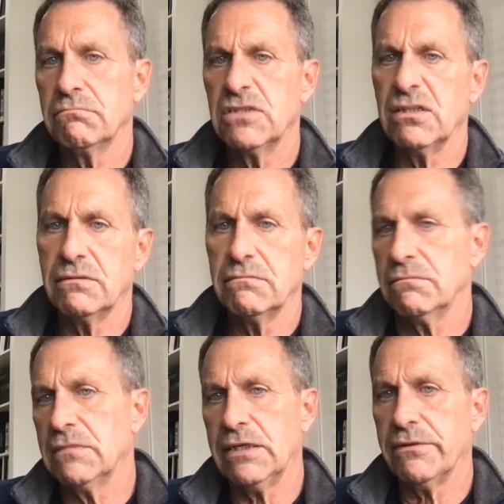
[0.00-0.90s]
That
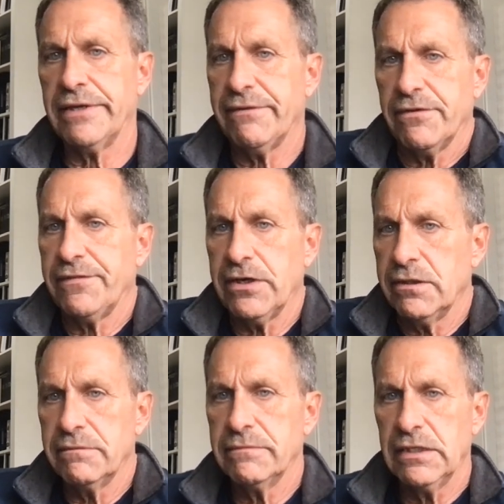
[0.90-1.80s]
I don't have a
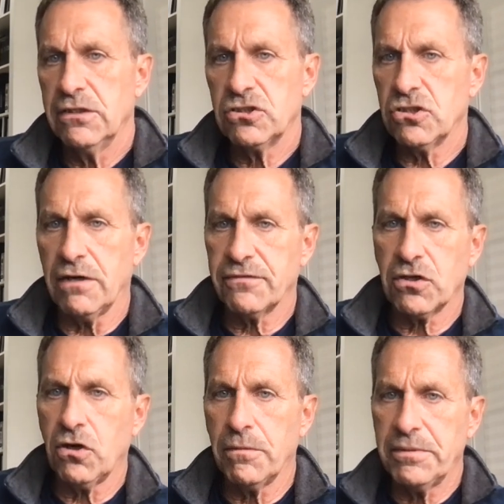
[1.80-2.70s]
very soft
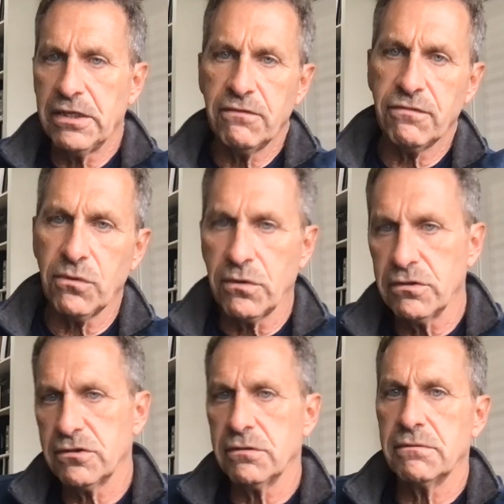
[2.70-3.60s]
carpeted floor,
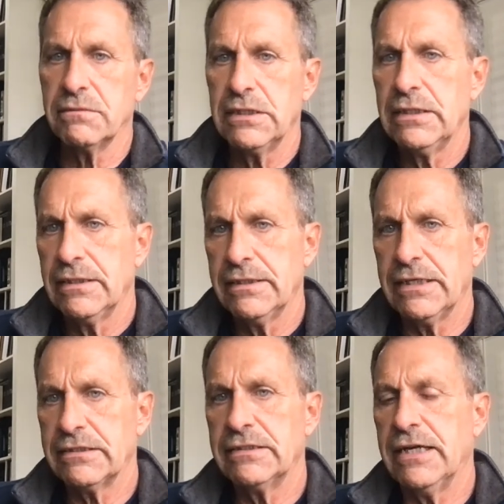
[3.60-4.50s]
so
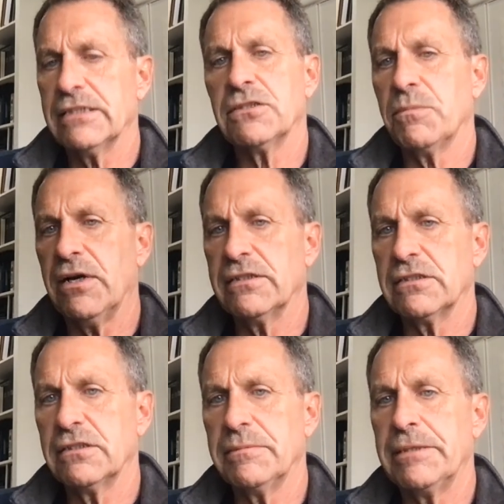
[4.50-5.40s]
that's not
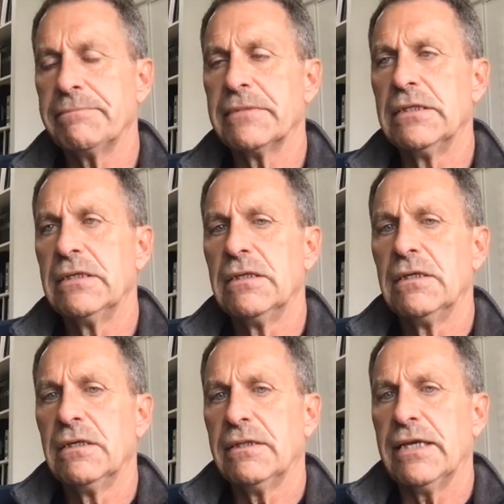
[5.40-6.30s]
surprising to me
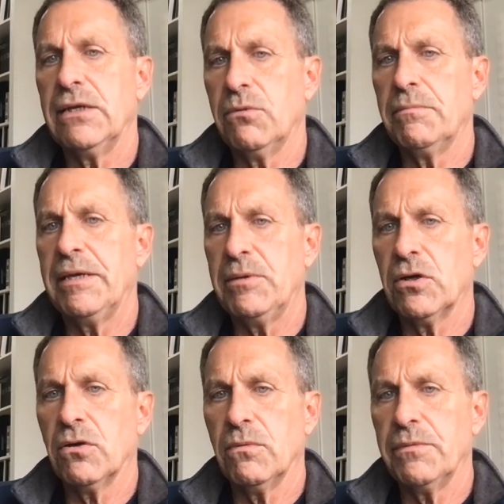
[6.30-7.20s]
that he would maybe
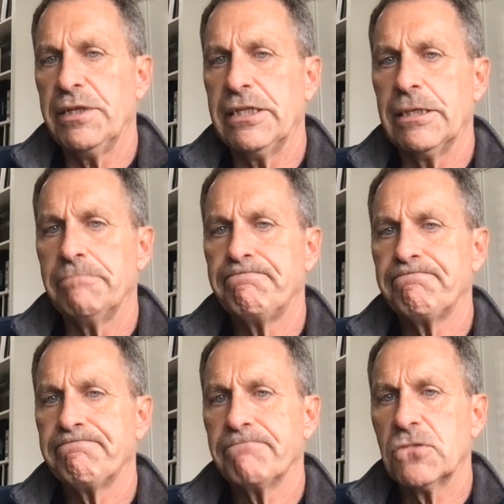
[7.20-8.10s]
hurt when we did that.
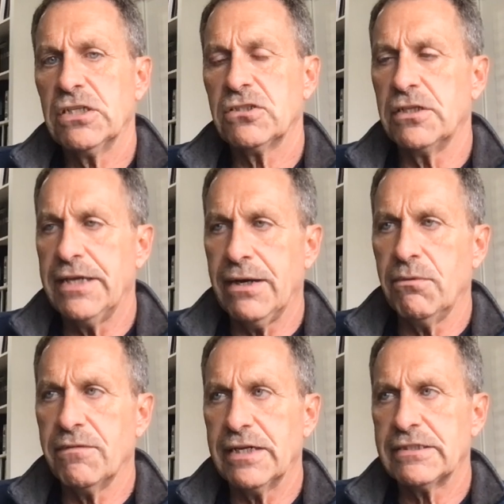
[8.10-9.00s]
Okay, so now
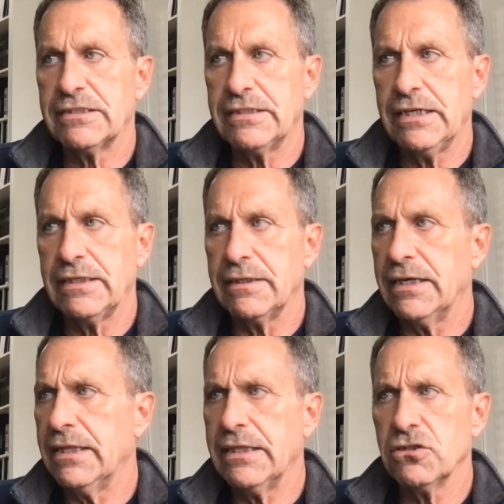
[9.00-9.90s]
we've got standing.
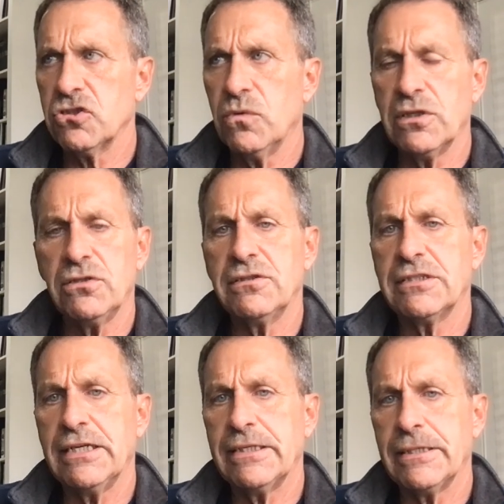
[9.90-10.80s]
Anything else you want to do
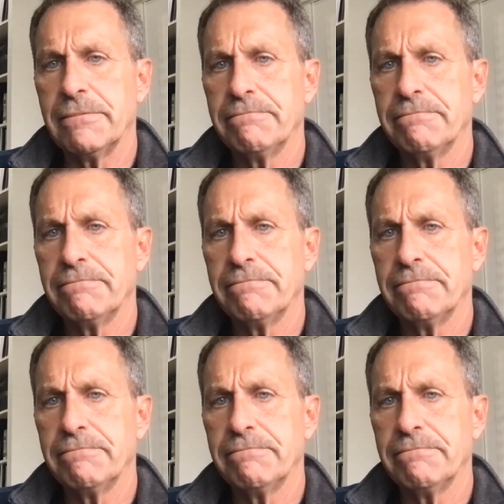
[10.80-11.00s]
standing?